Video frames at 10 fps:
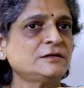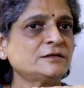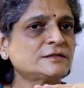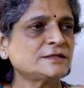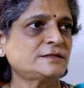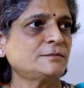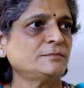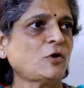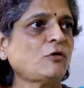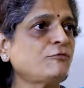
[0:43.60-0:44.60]

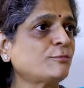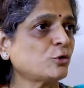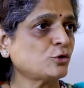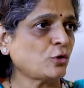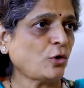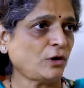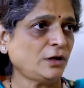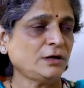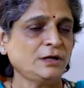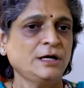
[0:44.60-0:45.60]
system of
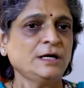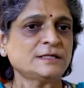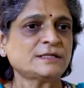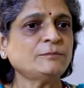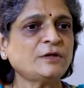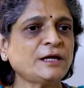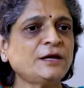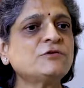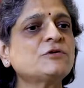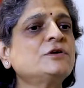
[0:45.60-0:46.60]
protocol, something
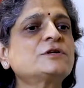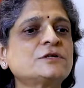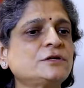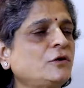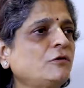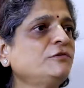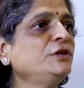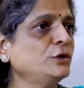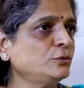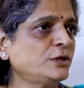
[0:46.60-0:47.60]
introduction of
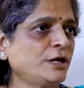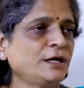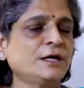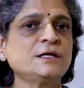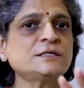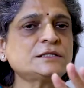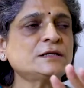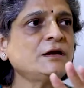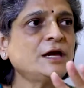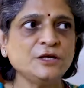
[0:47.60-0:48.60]
new thing
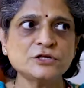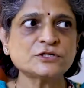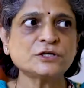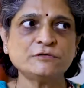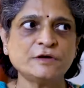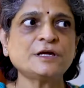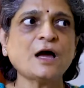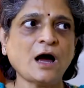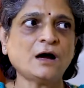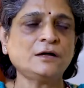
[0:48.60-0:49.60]
is initially very
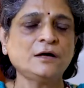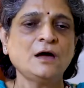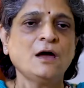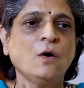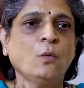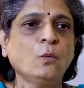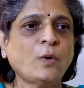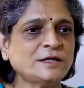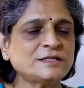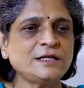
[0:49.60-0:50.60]
hard.
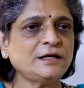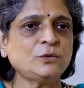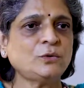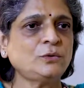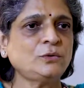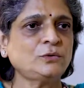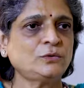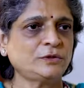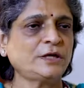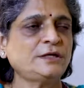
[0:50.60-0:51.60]
Once they know
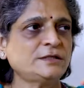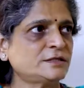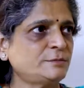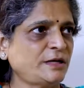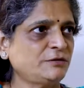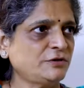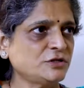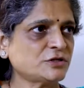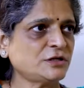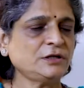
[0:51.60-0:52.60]
that this is
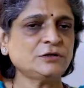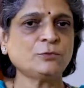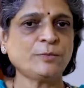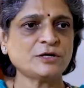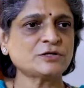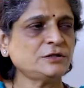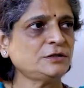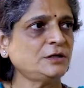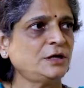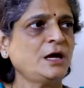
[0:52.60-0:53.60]
beneficial to
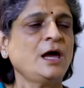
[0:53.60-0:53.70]
patient,